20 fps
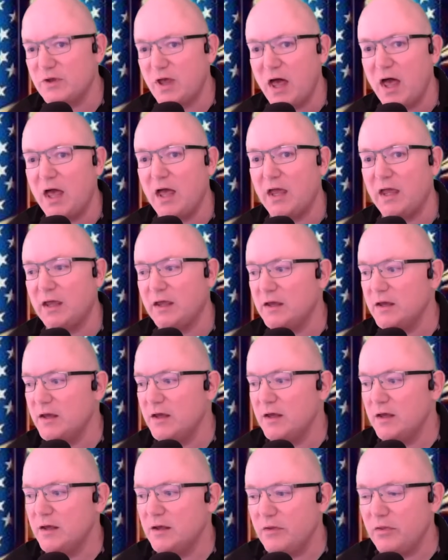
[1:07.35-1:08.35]
I
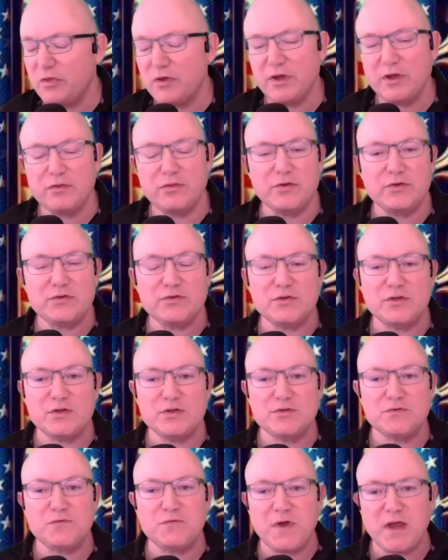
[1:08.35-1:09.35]
think this
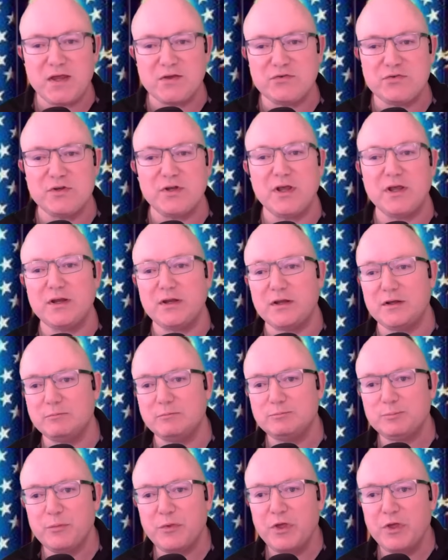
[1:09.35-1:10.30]
is fascinating.